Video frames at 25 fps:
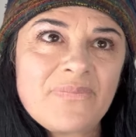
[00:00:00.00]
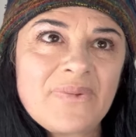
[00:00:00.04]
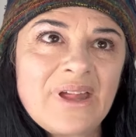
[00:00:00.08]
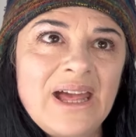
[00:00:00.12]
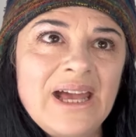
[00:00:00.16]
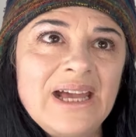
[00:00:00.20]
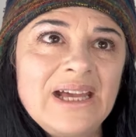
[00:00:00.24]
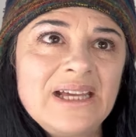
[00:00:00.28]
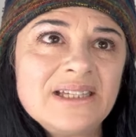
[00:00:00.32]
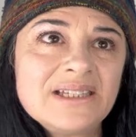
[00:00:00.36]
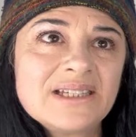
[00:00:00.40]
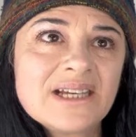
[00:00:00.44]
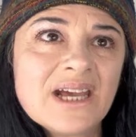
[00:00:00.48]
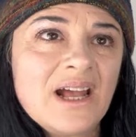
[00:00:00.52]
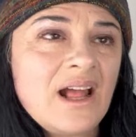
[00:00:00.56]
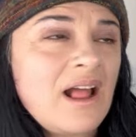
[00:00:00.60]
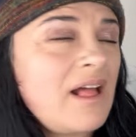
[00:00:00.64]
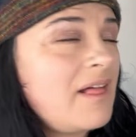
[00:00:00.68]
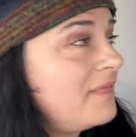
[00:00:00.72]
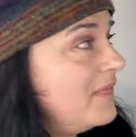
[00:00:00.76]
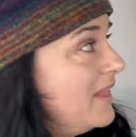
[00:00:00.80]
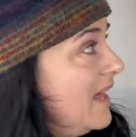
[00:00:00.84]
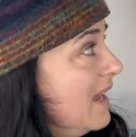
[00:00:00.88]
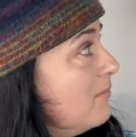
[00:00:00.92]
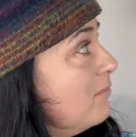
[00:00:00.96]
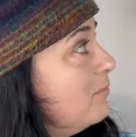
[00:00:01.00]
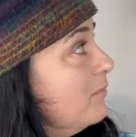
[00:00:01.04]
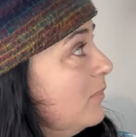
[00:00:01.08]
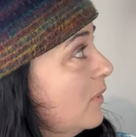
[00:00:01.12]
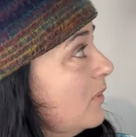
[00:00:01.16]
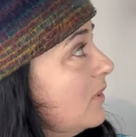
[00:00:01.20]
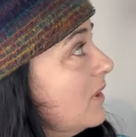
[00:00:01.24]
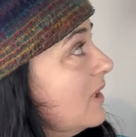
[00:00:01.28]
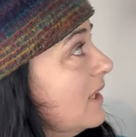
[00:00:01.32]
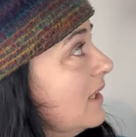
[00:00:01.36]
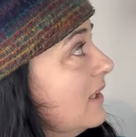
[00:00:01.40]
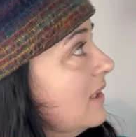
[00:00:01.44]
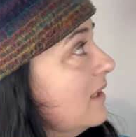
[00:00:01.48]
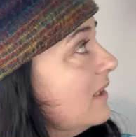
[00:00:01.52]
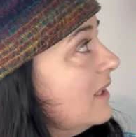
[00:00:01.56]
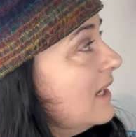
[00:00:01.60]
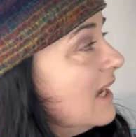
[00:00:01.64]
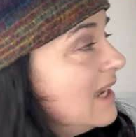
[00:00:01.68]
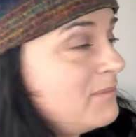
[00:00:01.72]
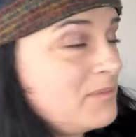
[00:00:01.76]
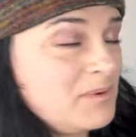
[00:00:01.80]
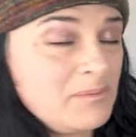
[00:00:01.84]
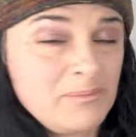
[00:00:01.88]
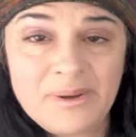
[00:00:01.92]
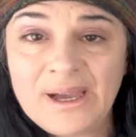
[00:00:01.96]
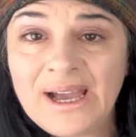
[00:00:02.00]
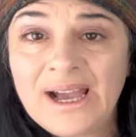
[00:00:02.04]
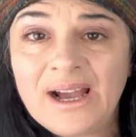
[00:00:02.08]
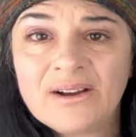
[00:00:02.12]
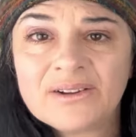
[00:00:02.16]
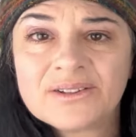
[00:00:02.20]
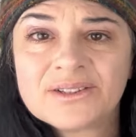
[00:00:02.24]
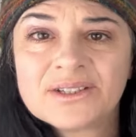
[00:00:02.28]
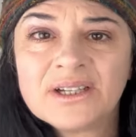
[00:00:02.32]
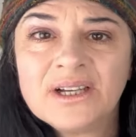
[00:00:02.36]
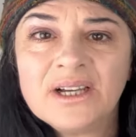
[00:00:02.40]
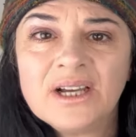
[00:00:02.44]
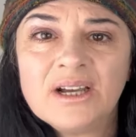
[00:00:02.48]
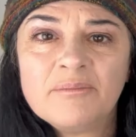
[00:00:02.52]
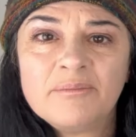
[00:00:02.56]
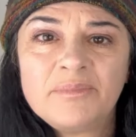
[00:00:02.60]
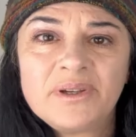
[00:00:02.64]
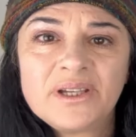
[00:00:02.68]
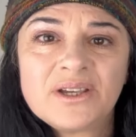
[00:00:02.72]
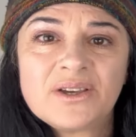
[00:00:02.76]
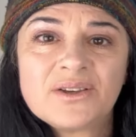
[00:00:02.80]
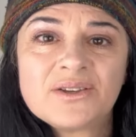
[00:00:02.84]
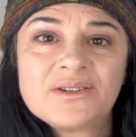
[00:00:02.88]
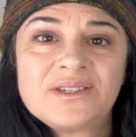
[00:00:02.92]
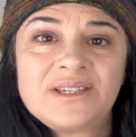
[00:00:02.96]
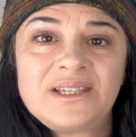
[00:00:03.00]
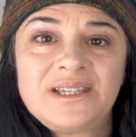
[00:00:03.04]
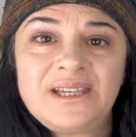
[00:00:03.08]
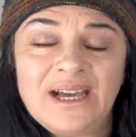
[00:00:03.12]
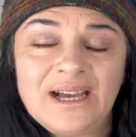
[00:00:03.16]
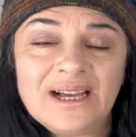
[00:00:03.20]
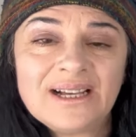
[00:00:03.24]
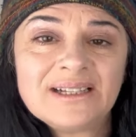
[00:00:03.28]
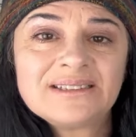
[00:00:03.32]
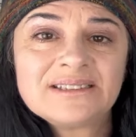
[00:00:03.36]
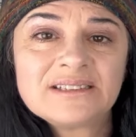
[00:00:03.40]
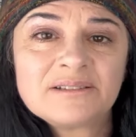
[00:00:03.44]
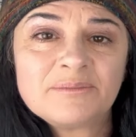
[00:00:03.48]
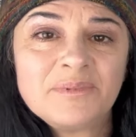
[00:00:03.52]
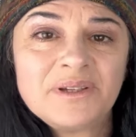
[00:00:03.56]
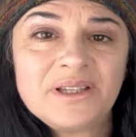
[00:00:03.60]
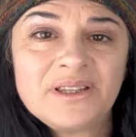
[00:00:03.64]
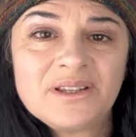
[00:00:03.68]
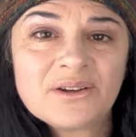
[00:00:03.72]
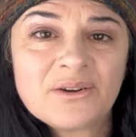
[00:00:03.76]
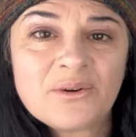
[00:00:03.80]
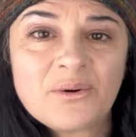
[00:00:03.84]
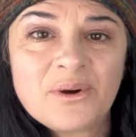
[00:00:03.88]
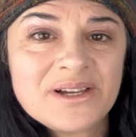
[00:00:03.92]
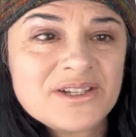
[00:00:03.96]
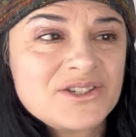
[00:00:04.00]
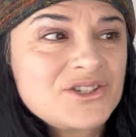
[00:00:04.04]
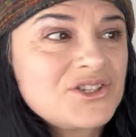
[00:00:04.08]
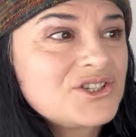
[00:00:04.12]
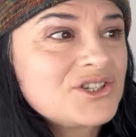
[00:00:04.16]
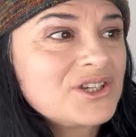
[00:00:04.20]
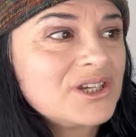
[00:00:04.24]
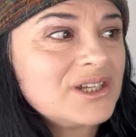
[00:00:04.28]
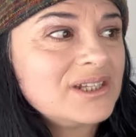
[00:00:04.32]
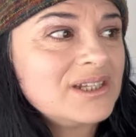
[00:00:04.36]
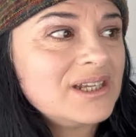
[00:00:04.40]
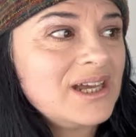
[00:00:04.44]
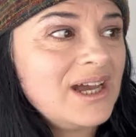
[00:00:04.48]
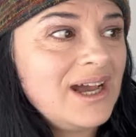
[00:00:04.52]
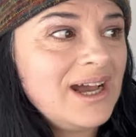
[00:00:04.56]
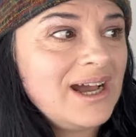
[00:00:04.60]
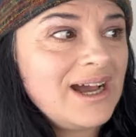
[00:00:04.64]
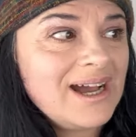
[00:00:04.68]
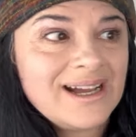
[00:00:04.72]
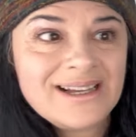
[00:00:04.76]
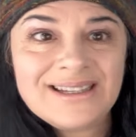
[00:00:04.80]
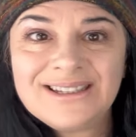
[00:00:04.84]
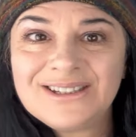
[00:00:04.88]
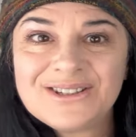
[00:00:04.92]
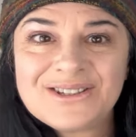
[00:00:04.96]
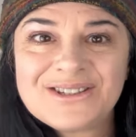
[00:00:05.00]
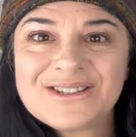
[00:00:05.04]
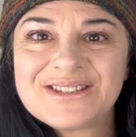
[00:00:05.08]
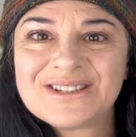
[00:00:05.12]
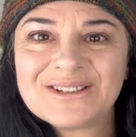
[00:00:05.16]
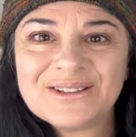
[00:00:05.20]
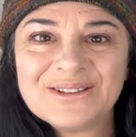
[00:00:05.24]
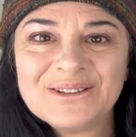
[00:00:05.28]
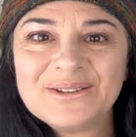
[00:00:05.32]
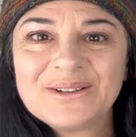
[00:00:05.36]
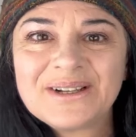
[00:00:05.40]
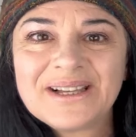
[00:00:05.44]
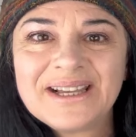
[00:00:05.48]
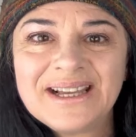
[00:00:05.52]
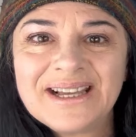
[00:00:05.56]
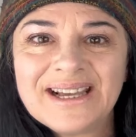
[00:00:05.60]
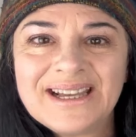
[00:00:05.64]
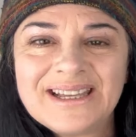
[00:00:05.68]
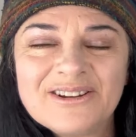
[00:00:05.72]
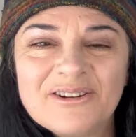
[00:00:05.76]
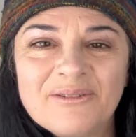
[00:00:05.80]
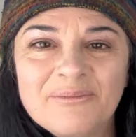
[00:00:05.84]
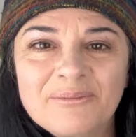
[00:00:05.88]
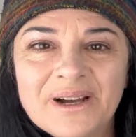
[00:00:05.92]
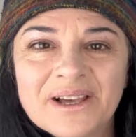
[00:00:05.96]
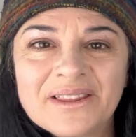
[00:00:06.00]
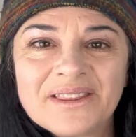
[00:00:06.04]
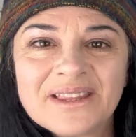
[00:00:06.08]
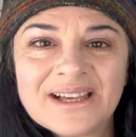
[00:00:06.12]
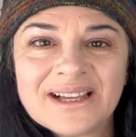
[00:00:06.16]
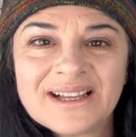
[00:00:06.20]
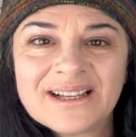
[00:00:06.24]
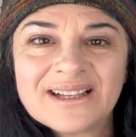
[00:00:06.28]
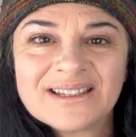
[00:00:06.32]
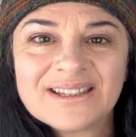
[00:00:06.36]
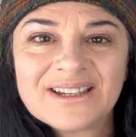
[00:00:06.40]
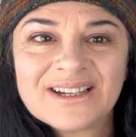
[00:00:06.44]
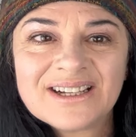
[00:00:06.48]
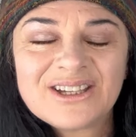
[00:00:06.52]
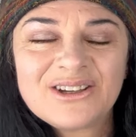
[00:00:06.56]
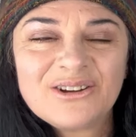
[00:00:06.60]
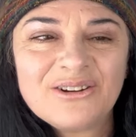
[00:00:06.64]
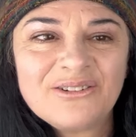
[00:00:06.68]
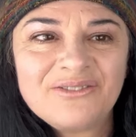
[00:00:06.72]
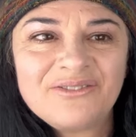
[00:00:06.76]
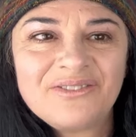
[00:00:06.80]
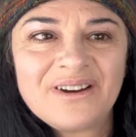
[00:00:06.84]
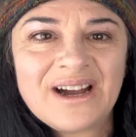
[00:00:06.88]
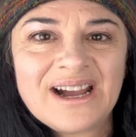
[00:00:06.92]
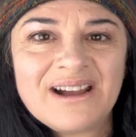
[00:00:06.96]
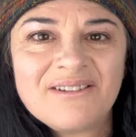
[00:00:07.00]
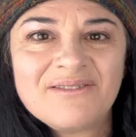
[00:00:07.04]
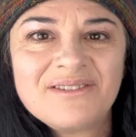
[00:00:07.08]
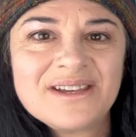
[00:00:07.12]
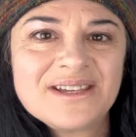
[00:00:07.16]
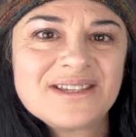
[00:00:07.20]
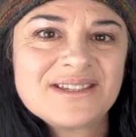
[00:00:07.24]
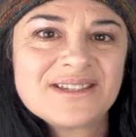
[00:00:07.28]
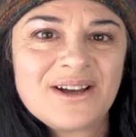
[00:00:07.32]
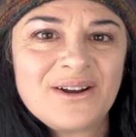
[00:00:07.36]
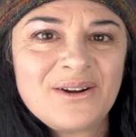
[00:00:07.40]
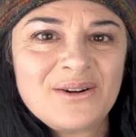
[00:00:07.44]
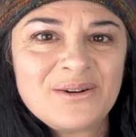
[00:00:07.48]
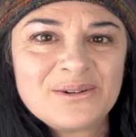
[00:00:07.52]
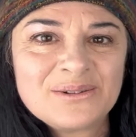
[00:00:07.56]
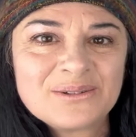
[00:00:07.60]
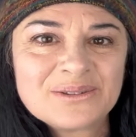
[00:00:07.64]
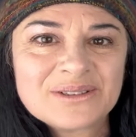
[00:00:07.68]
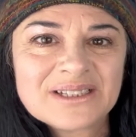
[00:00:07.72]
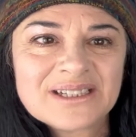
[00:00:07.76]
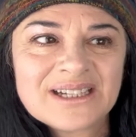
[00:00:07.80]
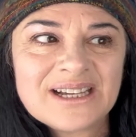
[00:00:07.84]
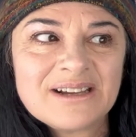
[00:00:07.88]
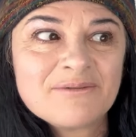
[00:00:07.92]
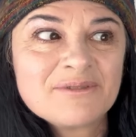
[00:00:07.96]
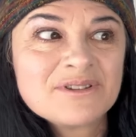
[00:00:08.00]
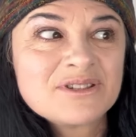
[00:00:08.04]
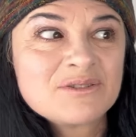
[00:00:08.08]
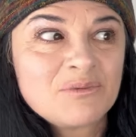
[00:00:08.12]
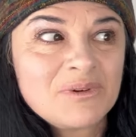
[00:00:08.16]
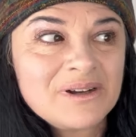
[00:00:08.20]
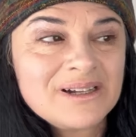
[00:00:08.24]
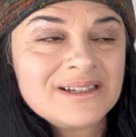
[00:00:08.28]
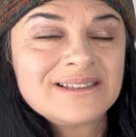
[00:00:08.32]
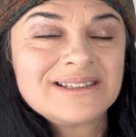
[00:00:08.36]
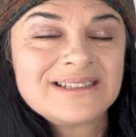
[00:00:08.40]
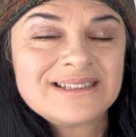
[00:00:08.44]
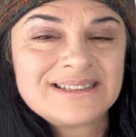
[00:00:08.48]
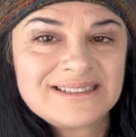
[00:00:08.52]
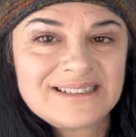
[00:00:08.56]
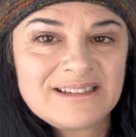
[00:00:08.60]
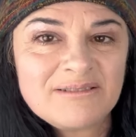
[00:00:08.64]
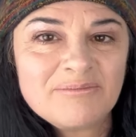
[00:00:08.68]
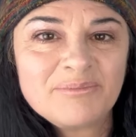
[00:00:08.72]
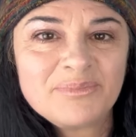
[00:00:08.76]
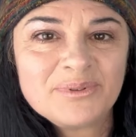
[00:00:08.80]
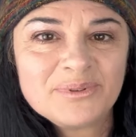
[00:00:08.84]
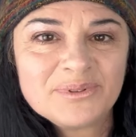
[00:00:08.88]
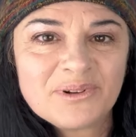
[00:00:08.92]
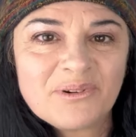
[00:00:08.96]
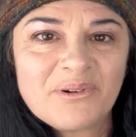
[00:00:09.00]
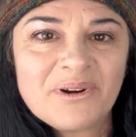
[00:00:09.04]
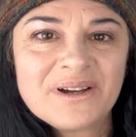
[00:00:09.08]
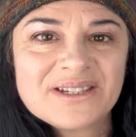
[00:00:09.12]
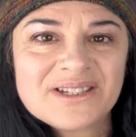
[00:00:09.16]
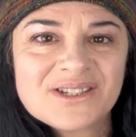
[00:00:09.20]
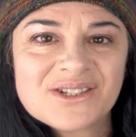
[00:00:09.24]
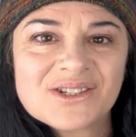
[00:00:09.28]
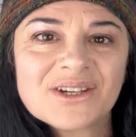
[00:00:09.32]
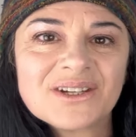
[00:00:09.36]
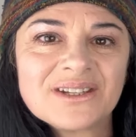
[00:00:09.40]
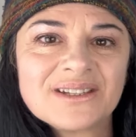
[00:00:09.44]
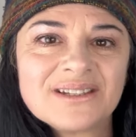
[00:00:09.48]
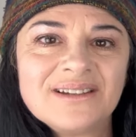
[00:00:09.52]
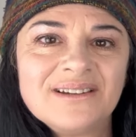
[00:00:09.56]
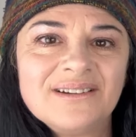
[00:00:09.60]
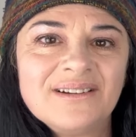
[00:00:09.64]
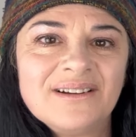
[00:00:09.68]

And that book came about because he asked me the question, are you still looking at your mother like you're five years old? It was one simple question.